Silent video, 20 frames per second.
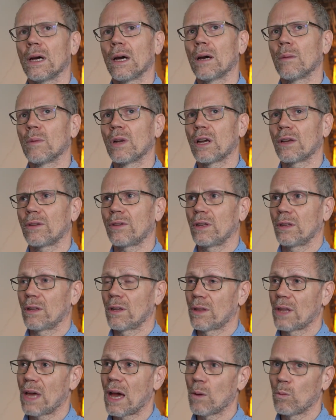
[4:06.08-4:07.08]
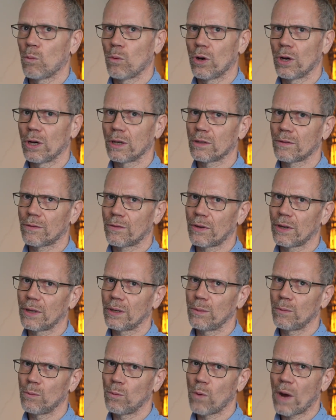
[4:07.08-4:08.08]
And I think that works
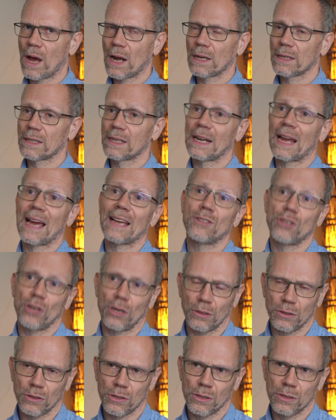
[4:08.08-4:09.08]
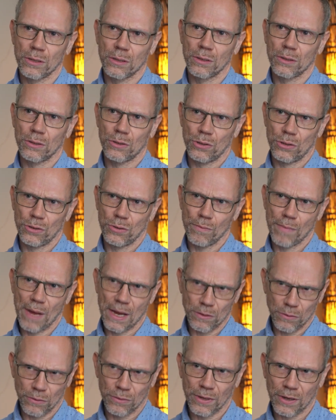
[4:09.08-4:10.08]
very well as an adjunct to
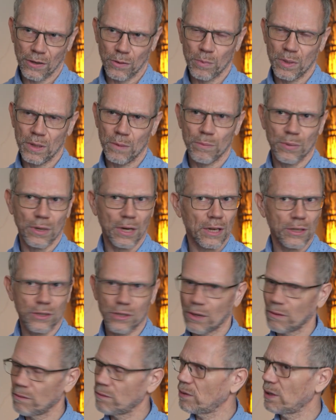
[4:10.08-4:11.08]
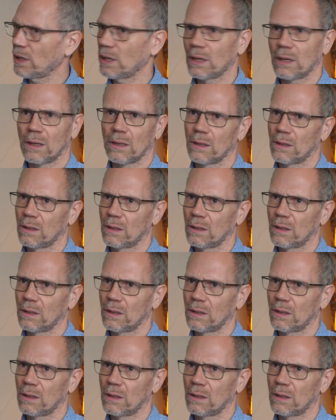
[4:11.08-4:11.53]
manual therapy, but I don't think